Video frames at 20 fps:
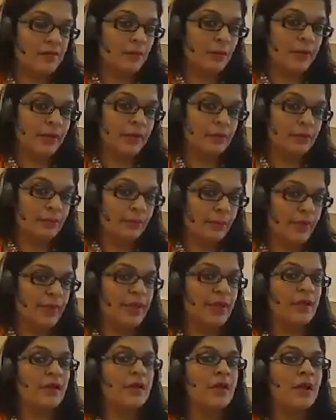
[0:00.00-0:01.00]
critical
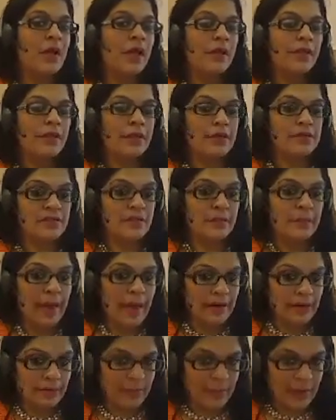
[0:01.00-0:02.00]
reading, there is the
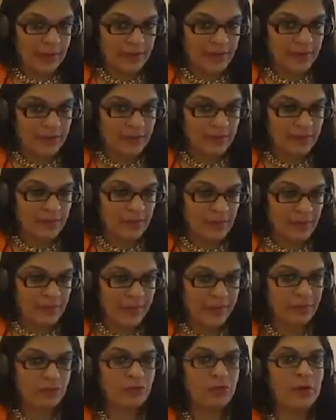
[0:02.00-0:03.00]
mathematics
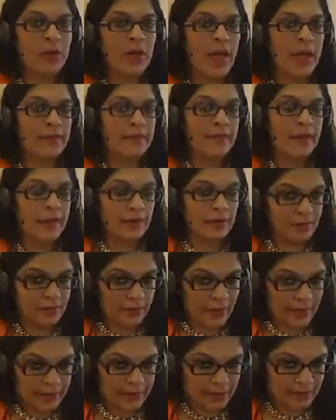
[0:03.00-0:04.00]
section, and there is a
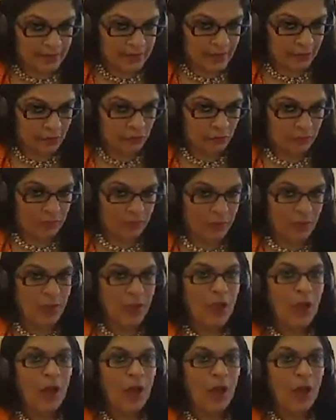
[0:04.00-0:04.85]
writing section.